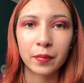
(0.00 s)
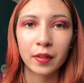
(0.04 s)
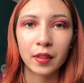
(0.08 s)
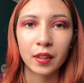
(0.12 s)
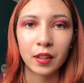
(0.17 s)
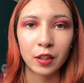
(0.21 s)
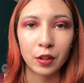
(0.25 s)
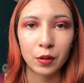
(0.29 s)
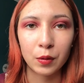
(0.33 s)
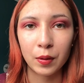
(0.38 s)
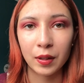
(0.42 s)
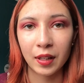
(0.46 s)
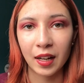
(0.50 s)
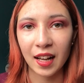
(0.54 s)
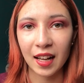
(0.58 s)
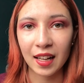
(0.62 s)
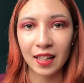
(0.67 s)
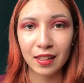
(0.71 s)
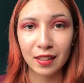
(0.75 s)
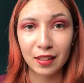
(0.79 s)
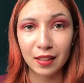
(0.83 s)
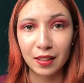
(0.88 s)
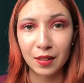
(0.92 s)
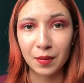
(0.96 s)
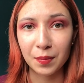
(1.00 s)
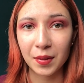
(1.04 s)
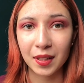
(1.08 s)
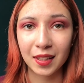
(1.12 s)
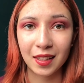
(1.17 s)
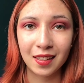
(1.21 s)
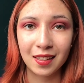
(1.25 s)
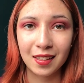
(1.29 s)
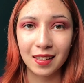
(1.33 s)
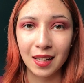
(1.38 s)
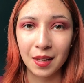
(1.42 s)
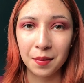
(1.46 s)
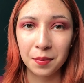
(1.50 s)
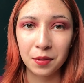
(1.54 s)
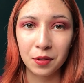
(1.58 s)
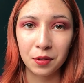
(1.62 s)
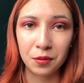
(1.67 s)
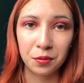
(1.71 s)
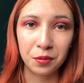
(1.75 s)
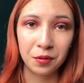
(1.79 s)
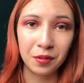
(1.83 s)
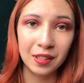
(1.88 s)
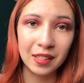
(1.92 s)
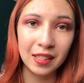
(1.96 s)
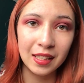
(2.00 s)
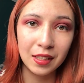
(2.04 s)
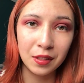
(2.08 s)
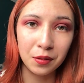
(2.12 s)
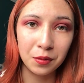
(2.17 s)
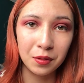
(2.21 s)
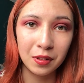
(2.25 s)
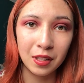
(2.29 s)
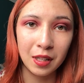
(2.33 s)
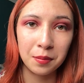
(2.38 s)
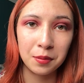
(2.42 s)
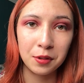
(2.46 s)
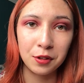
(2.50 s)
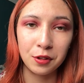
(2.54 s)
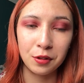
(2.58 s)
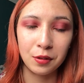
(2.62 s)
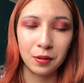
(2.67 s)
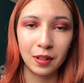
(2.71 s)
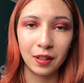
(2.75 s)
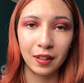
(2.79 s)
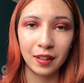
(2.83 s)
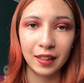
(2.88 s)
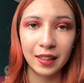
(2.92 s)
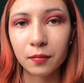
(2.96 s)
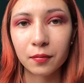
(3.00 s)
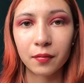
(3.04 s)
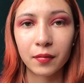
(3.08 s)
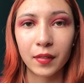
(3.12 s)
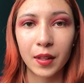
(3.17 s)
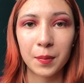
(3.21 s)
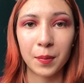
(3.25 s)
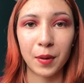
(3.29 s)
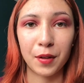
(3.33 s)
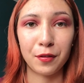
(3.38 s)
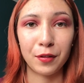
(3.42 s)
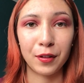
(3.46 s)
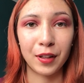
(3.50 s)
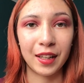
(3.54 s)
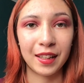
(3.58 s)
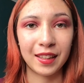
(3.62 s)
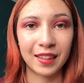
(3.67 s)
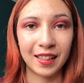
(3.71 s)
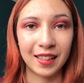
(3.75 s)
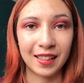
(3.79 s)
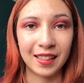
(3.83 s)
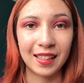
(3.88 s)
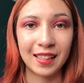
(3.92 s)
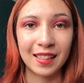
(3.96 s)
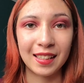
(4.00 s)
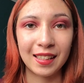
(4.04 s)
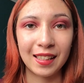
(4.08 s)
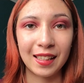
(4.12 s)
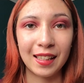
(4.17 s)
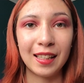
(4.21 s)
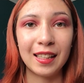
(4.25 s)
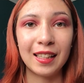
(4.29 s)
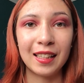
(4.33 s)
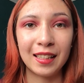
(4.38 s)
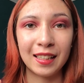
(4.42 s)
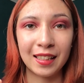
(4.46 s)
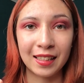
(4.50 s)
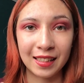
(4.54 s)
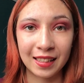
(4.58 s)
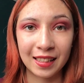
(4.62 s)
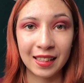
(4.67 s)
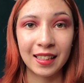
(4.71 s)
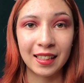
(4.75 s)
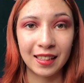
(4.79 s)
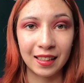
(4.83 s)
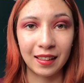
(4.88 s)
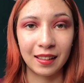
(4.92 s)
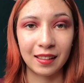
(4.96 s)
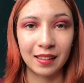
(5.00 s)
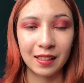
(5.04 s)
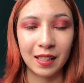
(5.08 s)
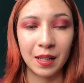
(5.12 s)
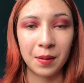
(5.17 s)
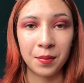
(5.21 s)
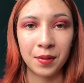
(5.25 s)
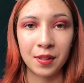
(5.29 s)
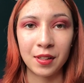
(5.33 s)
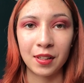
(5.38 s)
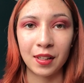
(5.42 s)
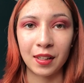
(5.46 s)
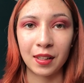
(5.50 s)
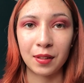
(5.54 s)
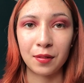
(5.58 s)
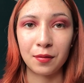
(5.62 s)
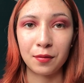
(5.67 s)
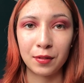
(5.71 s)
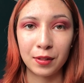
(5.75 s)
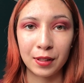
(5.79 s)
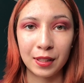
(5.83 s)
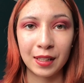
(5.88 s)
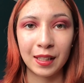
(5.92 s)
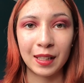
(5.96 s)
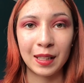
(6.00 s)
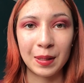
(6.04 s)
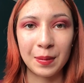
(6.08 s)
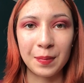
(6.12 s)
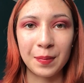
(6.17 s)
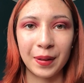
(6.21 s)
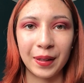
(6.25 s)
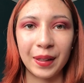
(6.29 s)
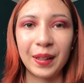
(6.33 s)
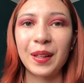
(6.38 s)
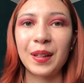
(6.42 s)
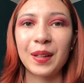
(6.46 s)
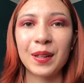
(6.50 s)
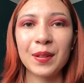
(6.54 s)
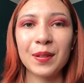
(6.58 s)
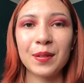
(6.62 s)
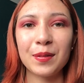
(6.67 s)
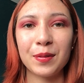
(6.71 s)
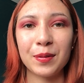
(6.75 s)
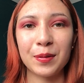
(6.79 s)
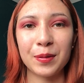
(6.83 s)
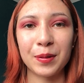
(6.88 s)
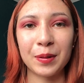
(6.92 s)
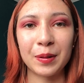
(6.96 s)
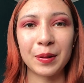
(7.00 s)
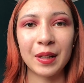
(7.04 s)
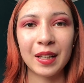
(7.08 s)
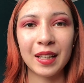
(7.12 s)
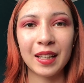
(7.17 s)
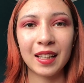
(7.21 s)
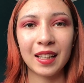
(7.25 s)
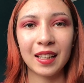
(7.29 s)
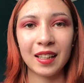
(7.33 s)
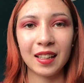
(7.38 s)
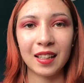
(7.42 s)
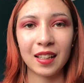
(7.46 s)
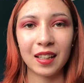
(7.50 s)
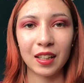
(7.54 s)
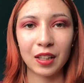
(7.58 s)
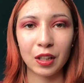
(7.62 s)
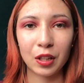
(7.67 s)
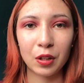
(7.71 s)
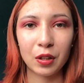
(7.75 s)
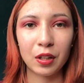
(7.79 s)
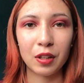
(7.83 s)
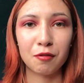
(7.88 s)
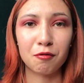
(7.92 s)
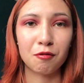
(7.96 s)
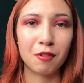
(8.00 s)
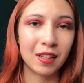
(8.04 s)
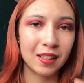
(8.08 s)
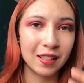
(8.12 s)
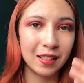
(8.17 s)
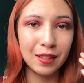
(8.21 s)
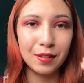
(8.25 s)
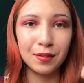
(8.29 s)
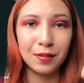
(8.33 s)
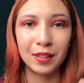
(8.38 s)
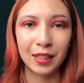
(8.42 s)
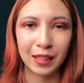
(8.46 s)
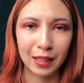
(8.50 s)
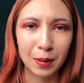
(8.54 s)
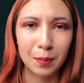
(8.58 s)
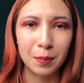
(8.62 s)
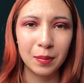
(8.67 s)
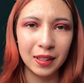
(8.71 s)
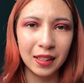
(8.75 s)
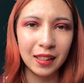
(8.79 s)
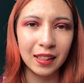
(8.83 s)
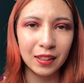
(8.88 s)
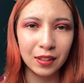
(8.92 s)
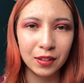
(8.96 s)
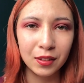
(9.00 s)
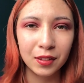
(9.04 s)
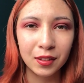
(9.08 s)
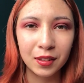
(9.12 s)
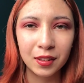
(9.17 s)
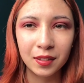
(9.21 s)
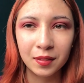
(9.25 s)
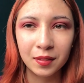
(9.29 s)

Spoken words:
you can add as many steps or as little steps as you like, but I feel like this is as little steps as I can physically make for a relatively complete look.